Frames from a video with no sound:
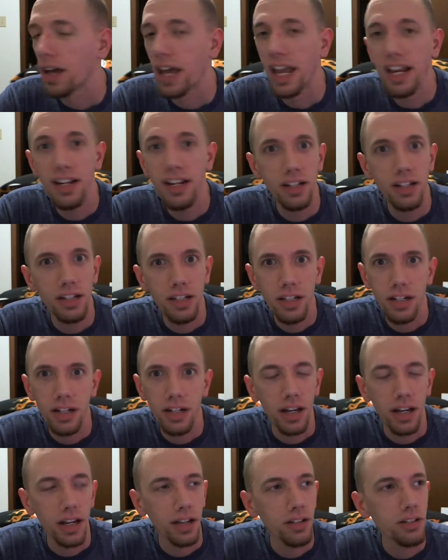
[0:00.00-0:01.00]
ADD
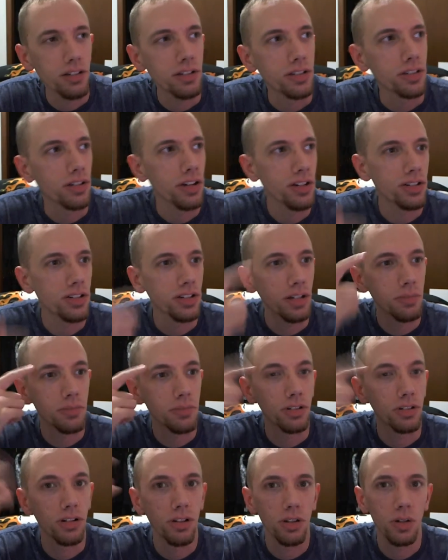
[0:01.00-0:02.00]
today. Goodness gracious, I'm
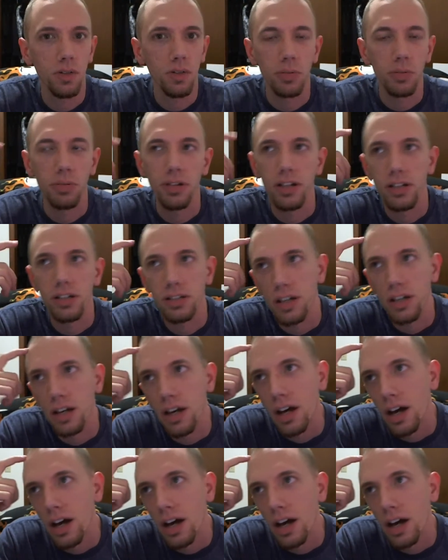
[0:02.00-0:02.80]
just all over the place.